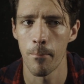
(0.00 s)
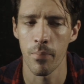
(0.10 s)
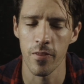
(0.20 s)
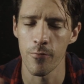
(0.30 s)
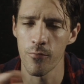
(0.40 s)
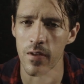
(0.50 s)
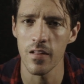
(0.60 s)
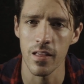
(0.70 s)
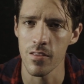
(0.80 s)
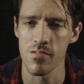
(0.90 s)
but the
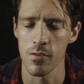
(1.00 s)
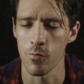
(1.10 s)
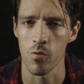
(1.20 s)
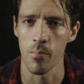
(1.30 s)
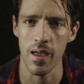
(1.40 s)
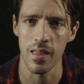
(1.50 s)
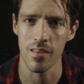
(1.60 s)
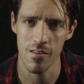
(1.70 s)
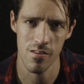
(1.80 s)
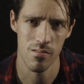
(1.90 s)
feeling still
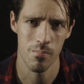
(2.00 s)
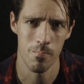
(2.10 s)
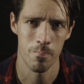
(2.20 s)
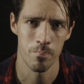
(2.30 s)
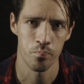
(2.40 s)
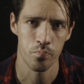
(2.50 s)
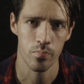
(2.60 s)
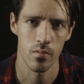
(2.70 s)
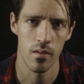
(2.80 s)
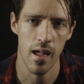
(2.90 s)
remains.
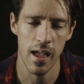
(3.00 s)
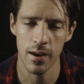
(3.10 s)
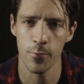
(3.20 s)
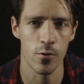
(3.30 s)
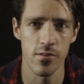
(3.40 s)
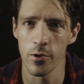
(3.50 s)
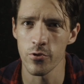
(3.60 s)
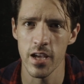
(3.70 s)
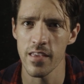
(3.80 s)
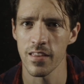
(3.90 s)
And if you're still
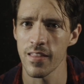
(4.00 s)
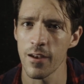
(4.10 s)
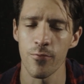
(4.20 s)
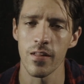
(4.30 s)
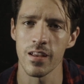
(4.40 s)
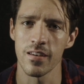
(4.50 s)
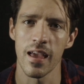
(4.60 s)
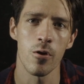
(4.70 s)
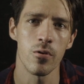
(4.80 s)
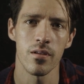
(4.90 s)
chasing that feeling
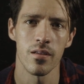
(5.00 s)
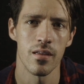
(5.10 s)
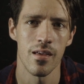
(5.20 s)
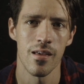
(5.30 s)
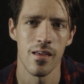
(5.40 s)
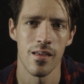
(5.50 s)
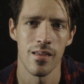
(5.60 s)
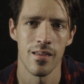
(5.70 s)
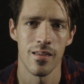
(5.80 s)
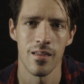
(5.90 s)
down,
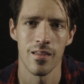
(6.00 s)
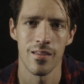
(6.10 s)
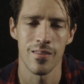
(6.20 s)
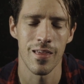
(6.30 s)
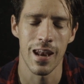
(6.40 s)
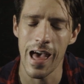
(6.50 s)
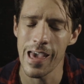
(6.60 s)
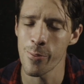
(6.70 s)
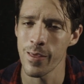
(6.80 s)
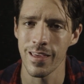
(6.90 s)
then
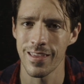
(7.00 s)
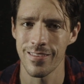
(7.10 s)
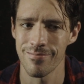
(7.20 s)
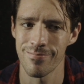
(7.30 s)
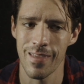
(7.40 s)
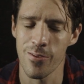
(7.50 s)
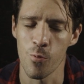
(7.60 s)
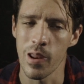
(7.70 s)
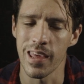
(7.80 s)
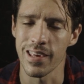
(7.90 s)
I think that's
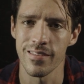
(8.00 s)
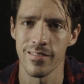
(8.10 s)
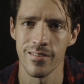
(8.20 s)
winning.